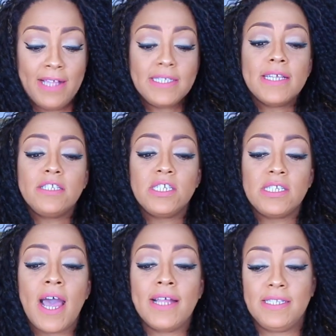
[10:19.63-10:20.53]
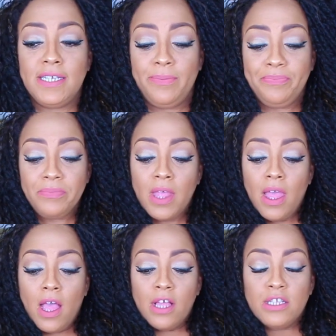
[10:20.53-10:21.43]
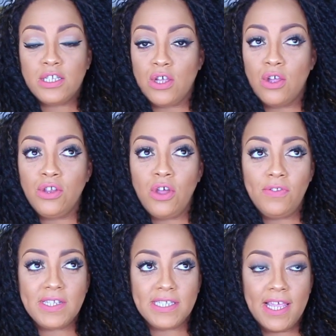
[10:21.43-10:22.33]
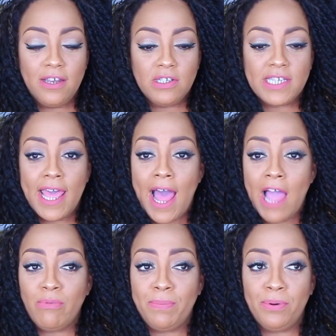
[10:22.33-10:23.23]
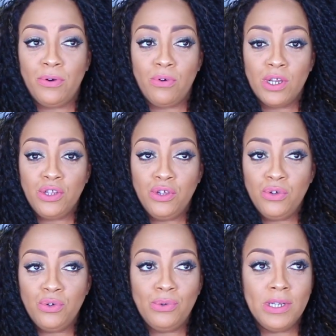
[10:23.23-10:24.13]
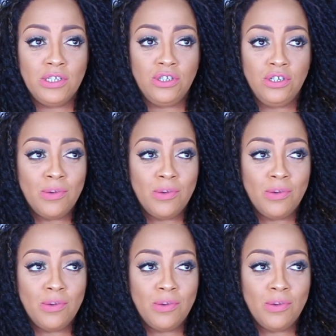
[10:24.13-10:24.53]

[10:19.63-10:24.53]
I said to Tati, so you know the sandals that I would put on you and